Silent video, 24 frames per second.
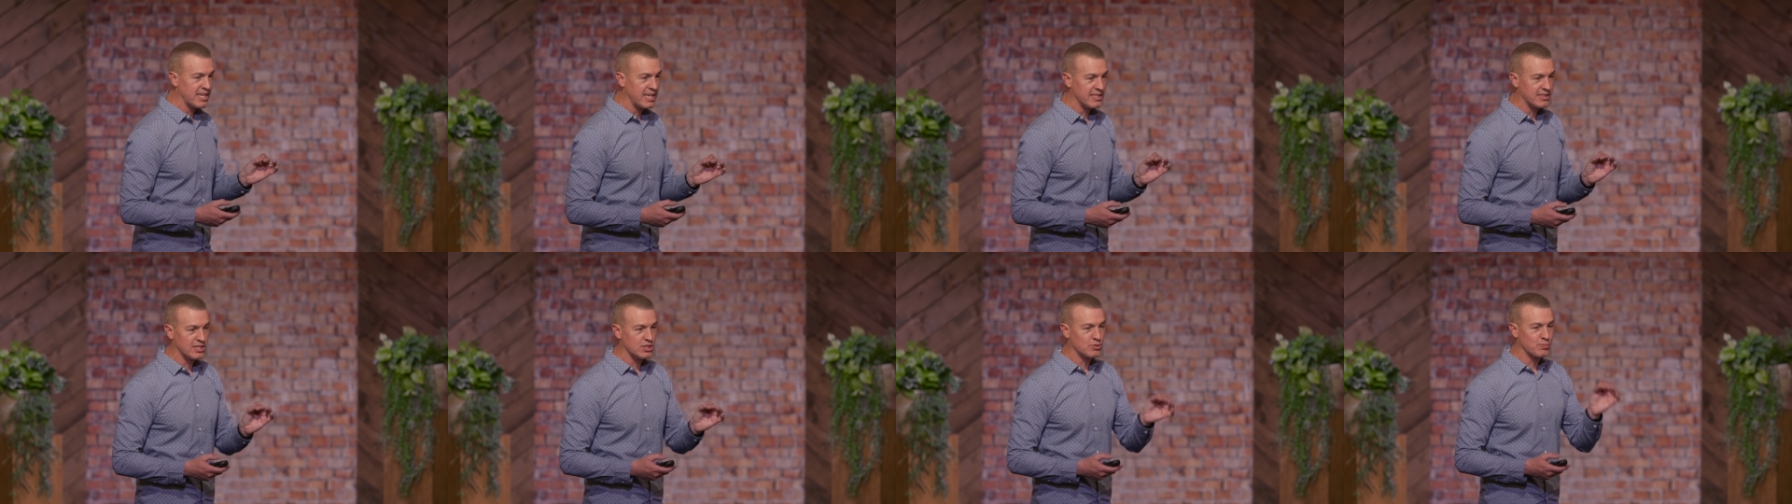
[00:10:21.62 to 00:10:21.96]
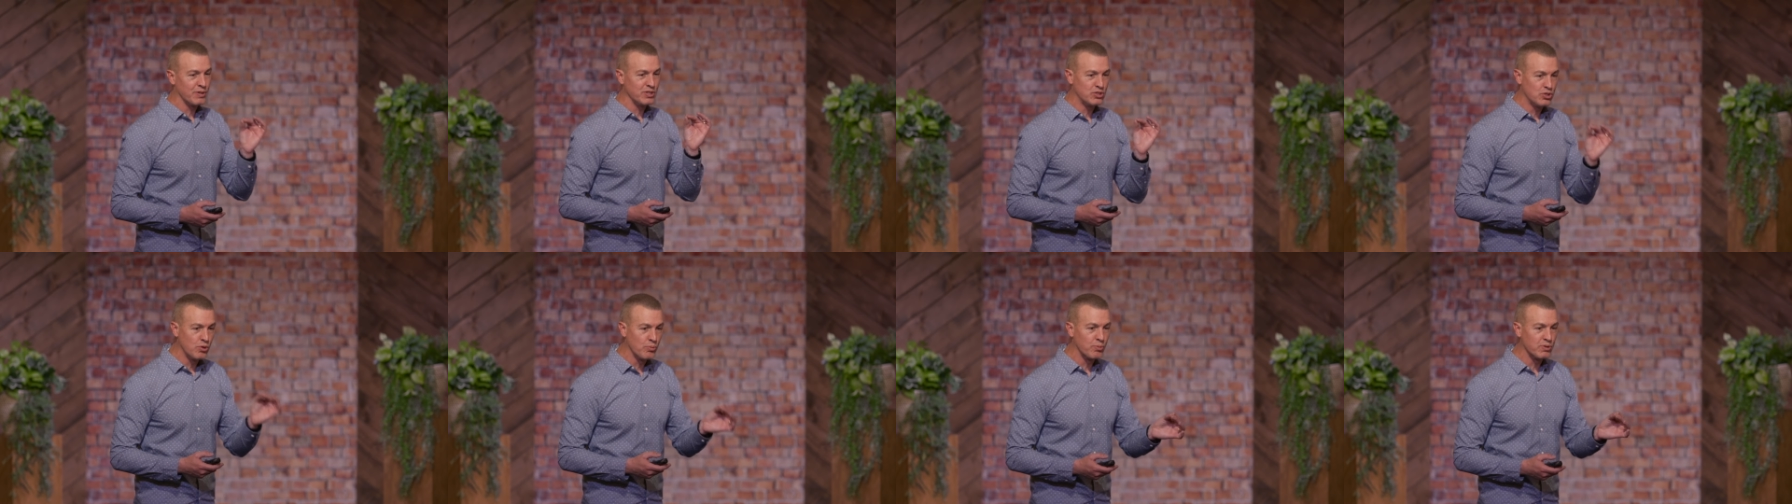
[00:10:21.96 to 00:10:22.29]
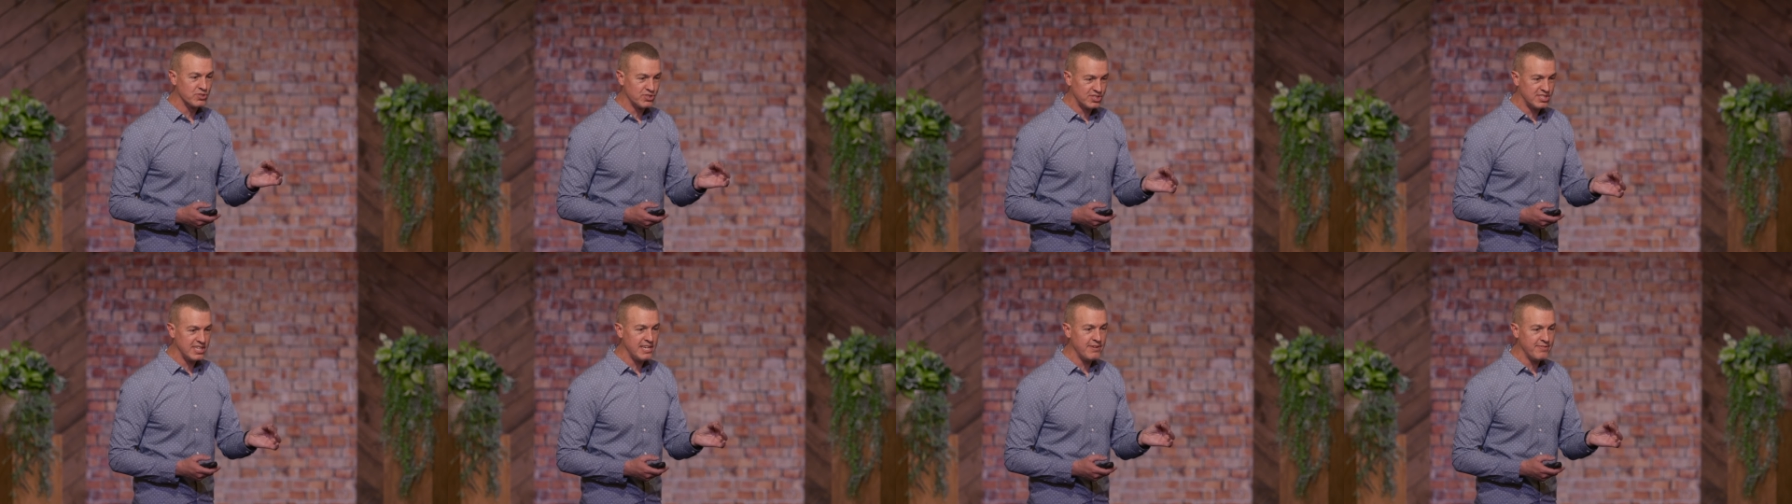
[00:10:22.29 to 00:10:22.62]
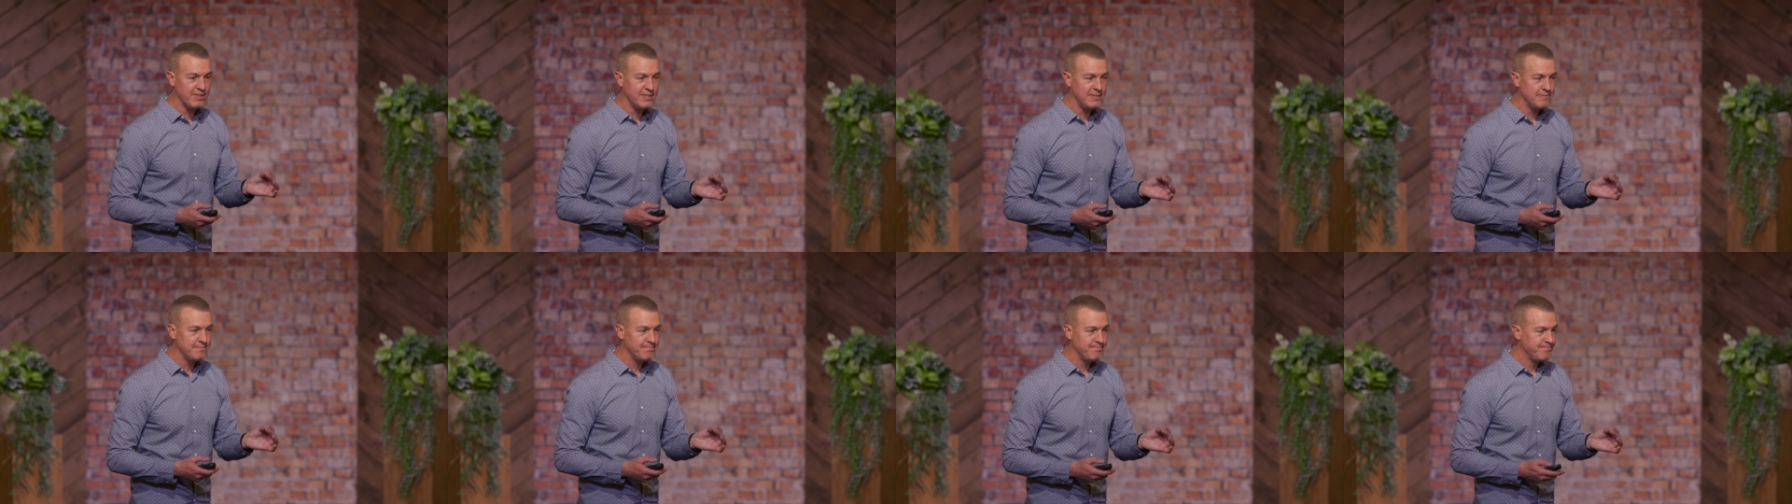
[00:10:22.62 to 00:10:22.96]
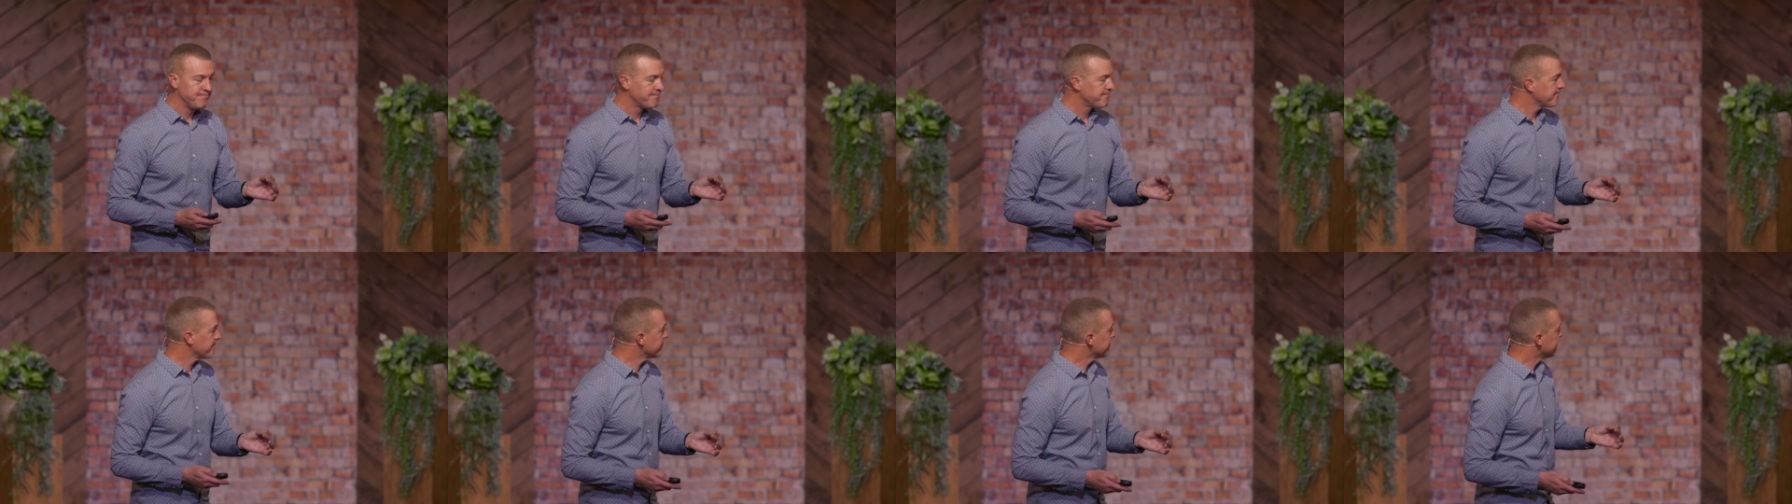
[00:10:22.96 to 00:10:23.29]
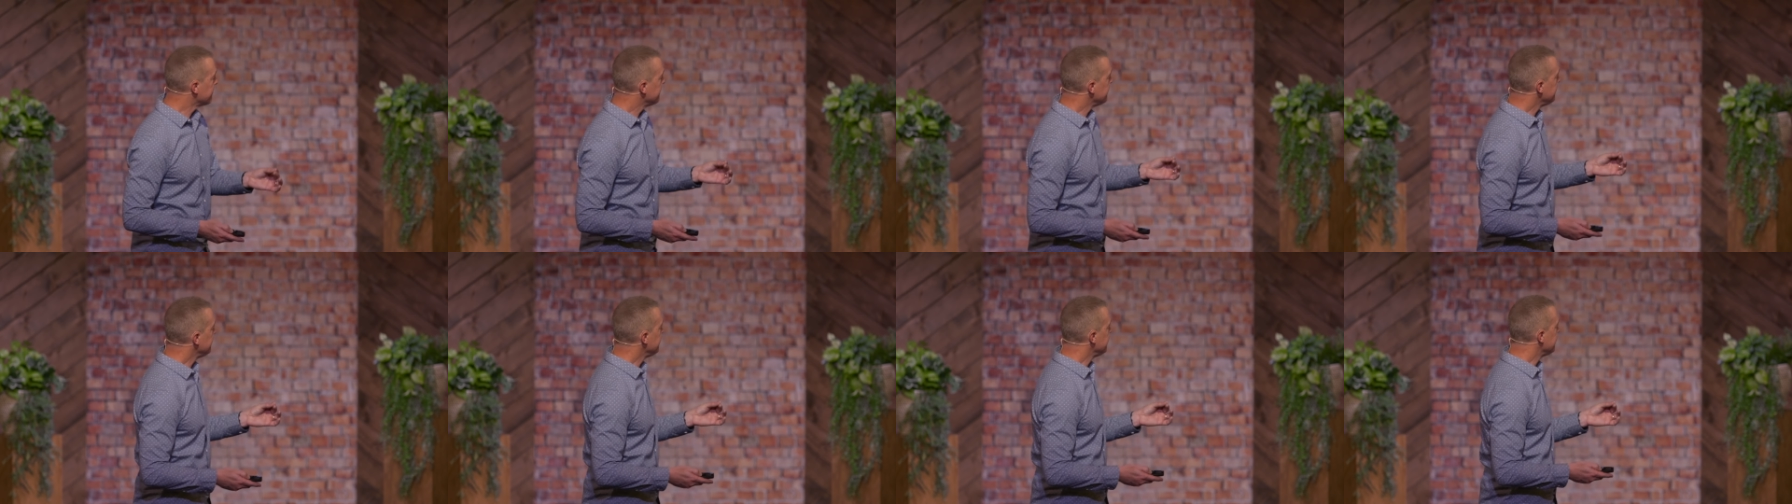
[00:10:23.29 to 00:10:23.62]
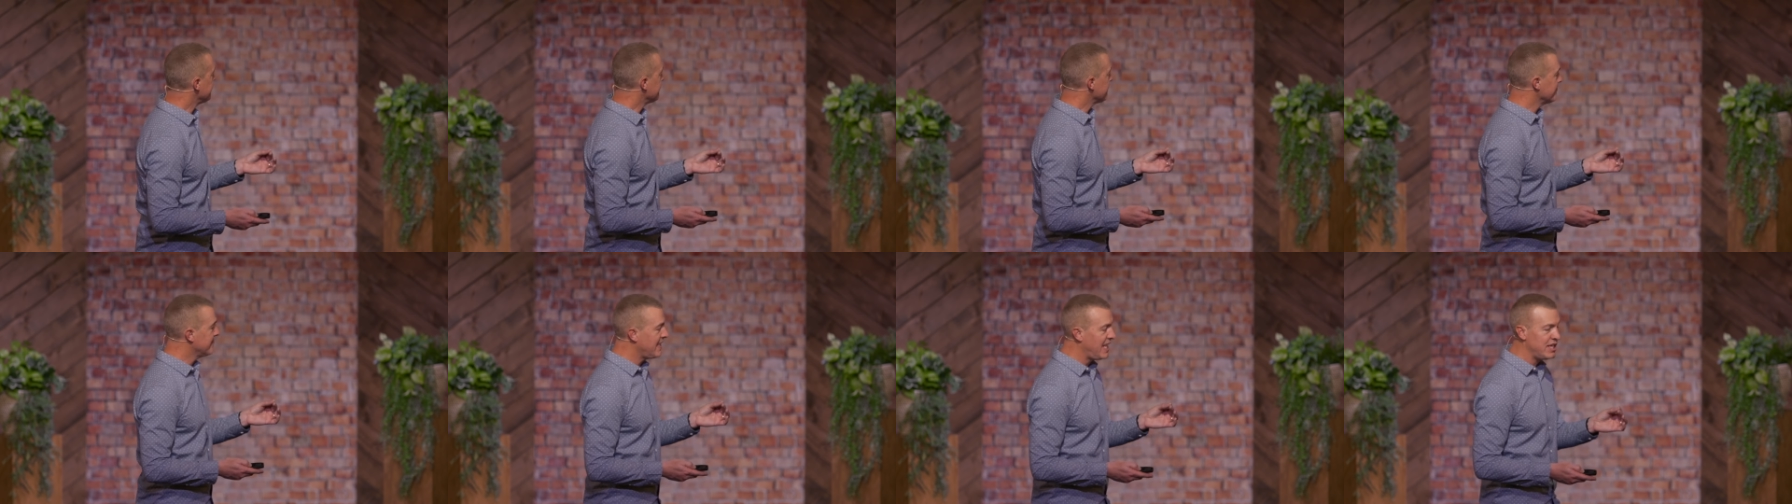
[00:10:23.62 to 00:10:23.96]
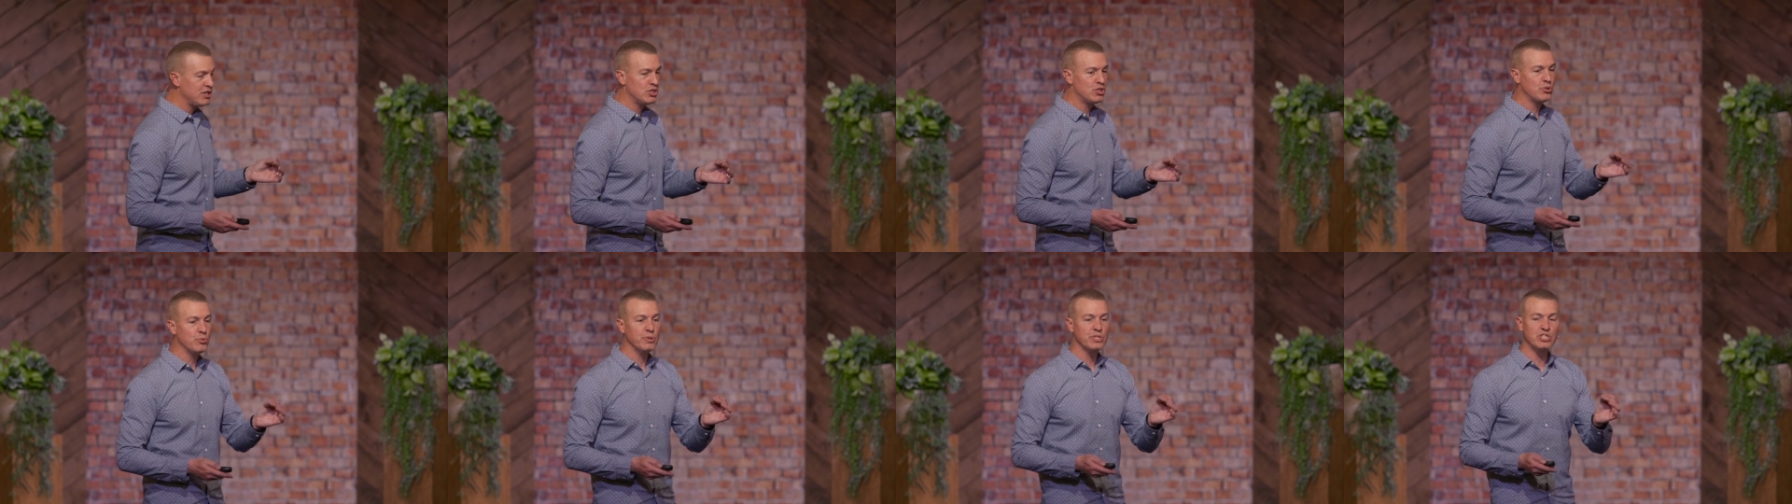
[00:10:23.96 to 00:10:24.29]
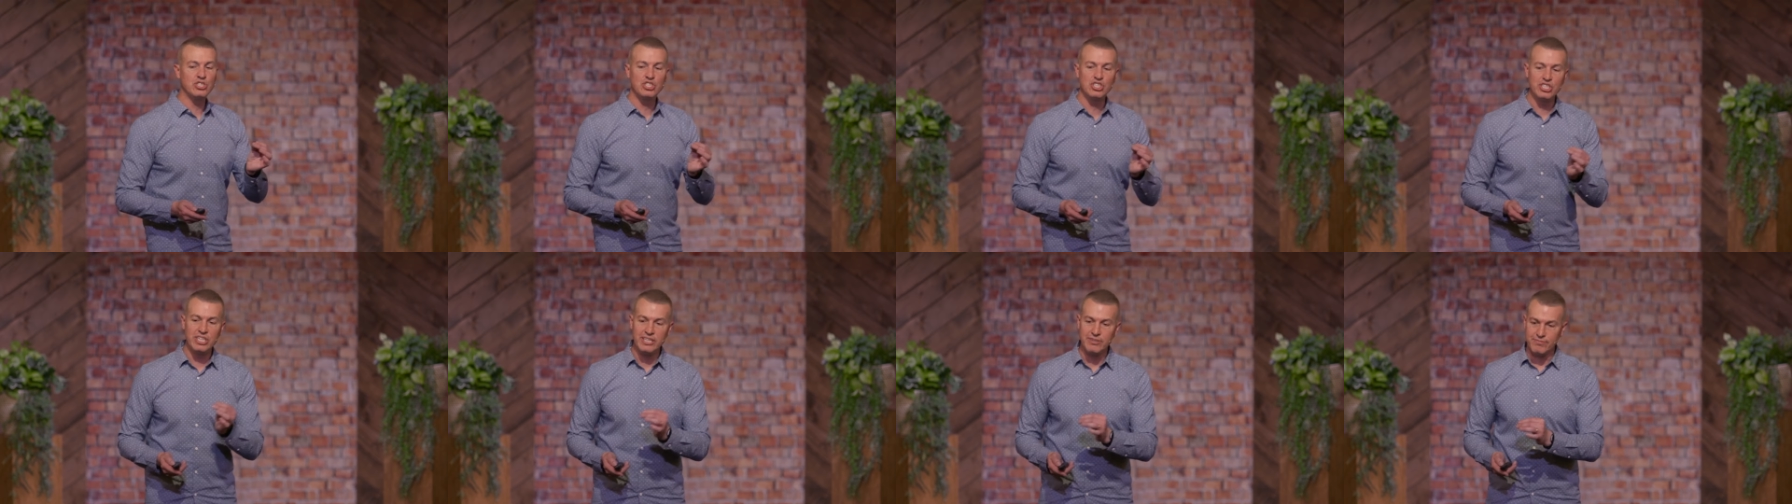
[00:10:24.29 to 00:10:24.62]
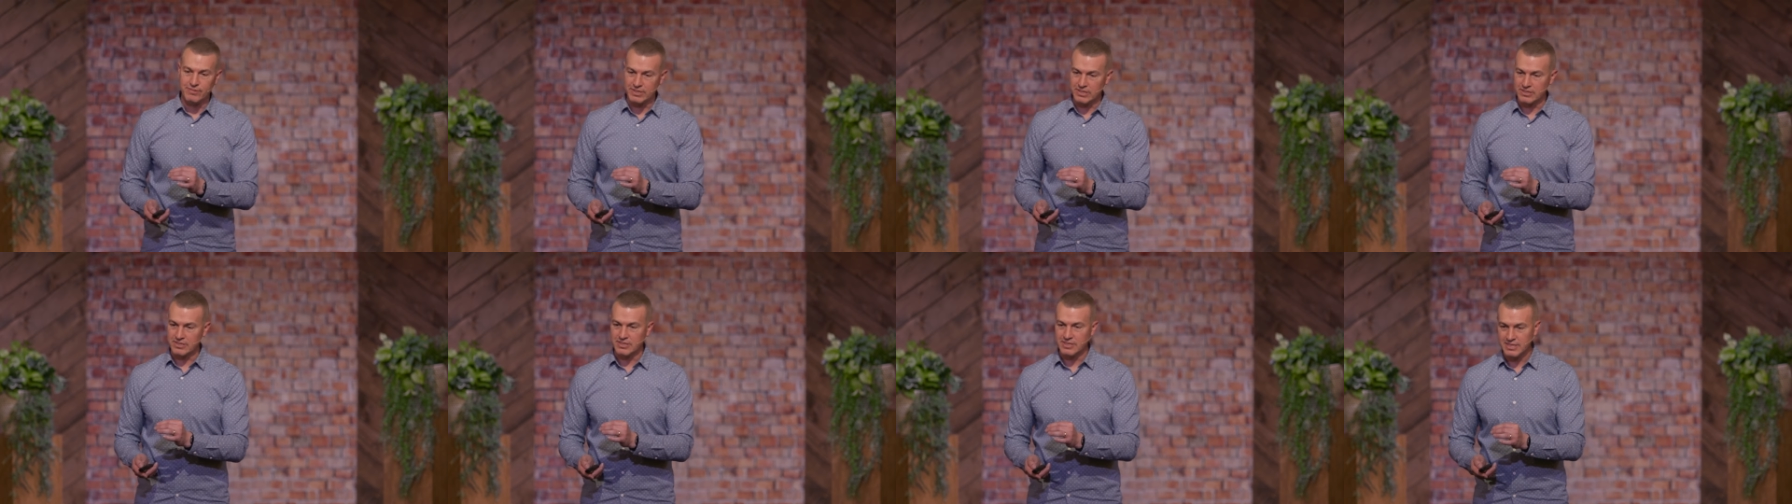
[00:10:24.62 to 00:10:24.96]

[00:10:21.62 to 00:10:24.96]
it this way: to receive it and to achieve it.